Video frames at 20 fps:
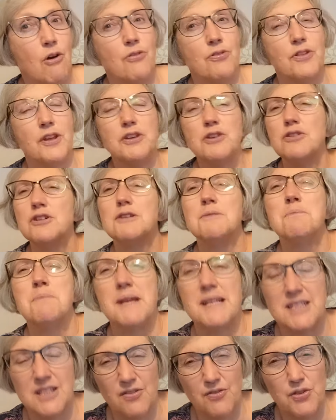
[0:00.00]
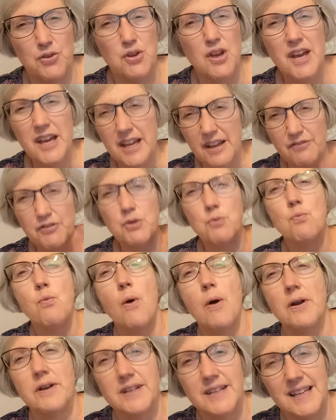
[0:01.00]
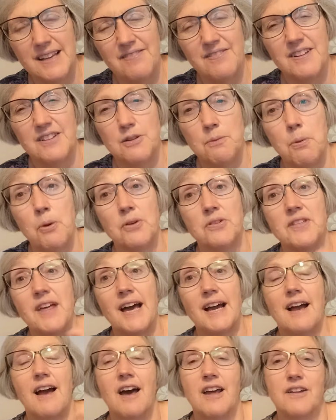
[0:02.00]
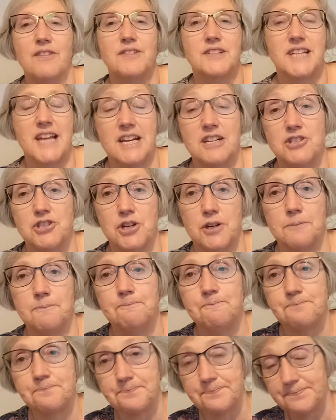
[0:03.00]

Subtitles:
on that you could miss if you weren't giving the book that kind of attention.